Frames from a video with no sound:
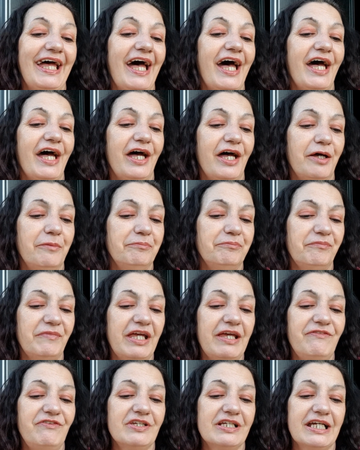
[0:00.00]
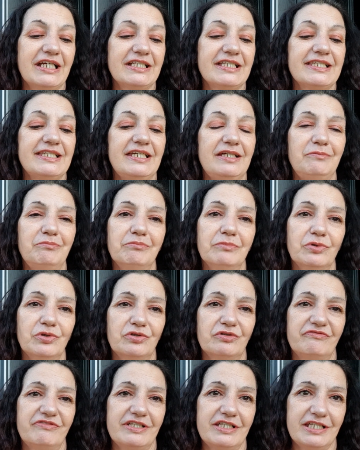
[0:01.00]
If you'd like to see
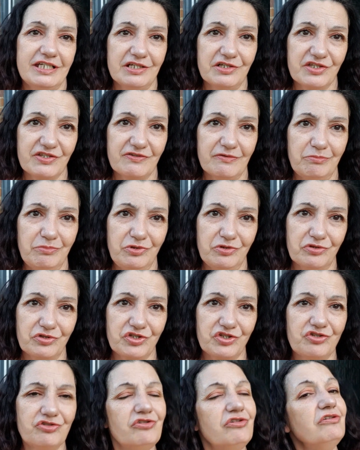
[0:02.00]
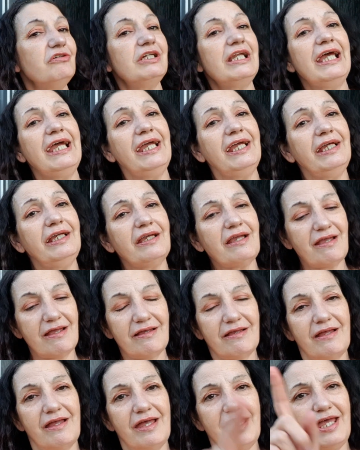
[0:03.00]
more videos from yours truly,
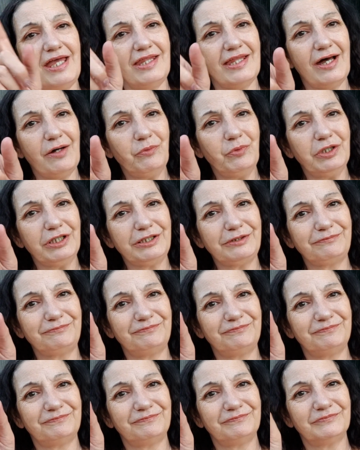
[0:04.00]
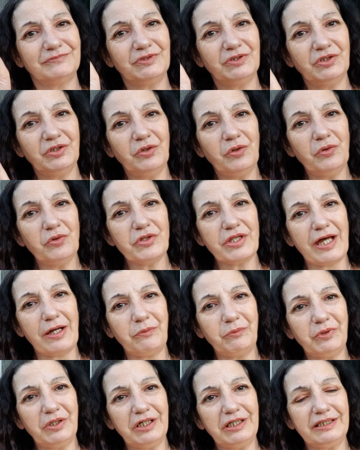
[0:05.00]
hit that one or that
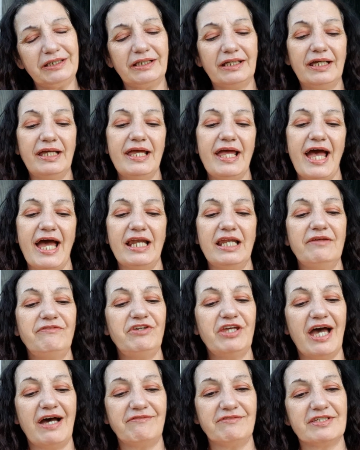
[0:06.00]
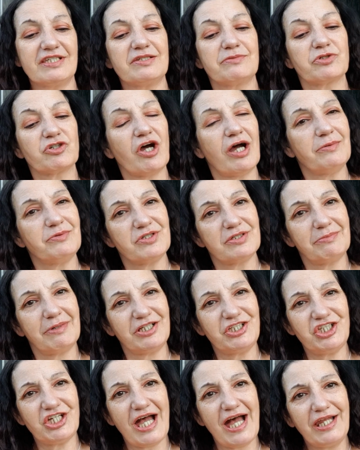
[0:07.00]
one. And if you haven't subscribed to my
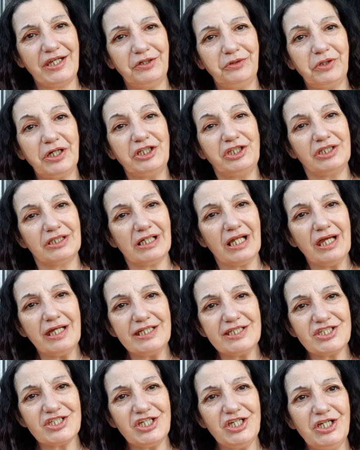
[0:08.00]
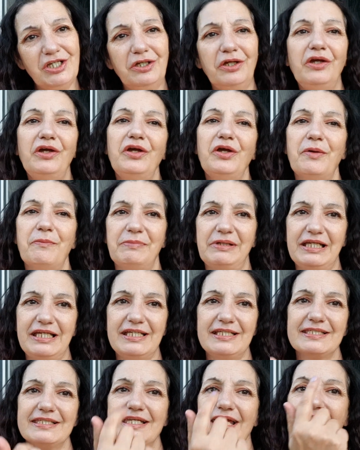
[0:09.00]
channel and you'd like to,
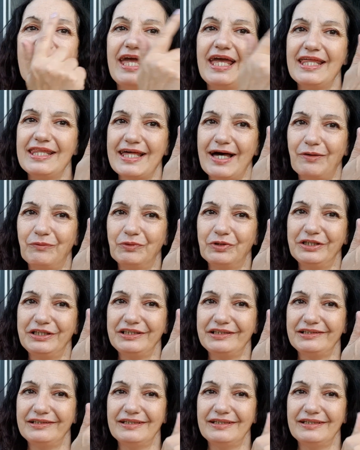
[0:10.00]
please hit that one.